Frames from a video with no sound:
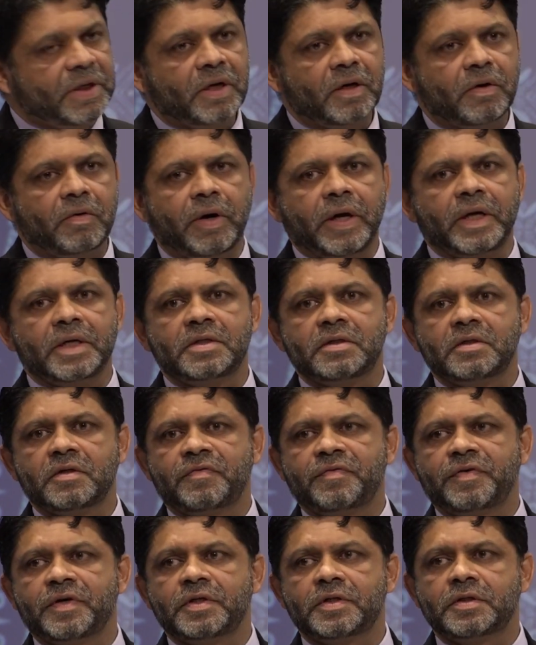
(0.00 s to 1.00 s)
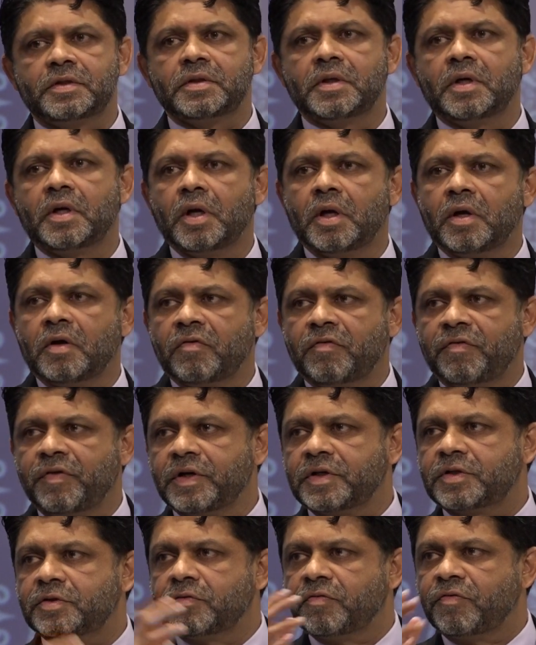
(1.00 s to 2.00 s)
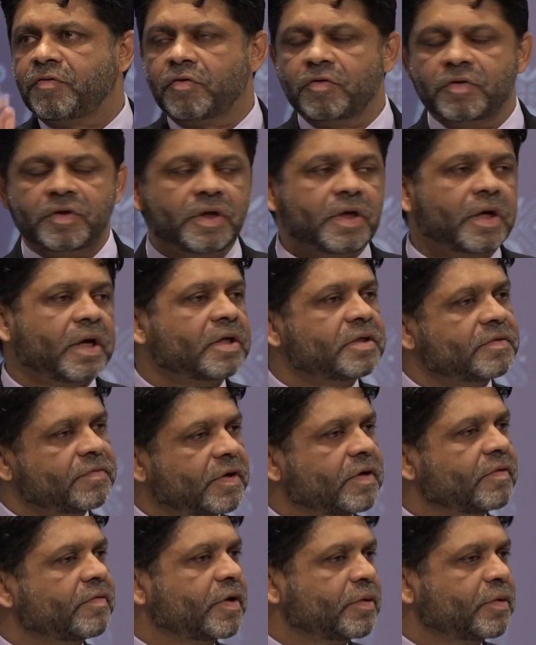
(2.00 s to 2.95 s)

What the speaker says: and write in the first to fourth year is very,